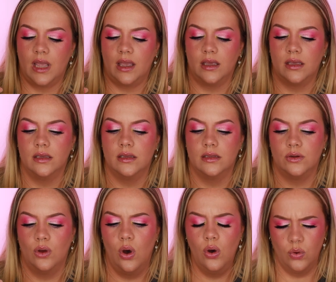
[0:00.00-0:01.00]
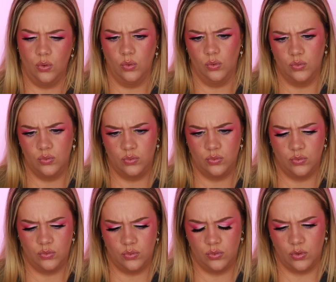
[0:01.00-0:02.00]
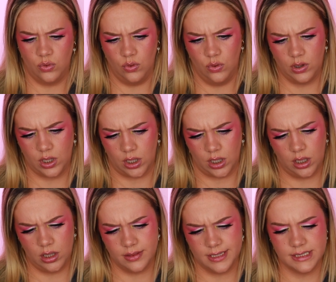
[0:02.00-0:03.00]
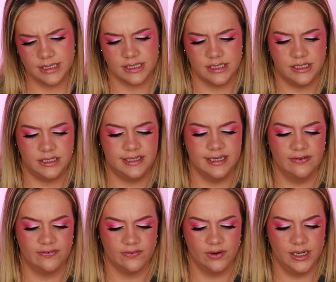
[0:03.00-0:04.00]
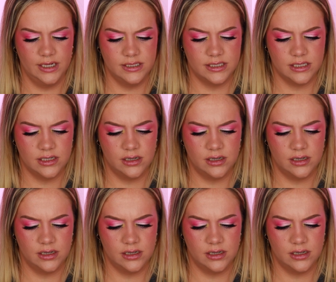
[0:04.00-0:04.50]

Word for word: And oh, okay, this is different.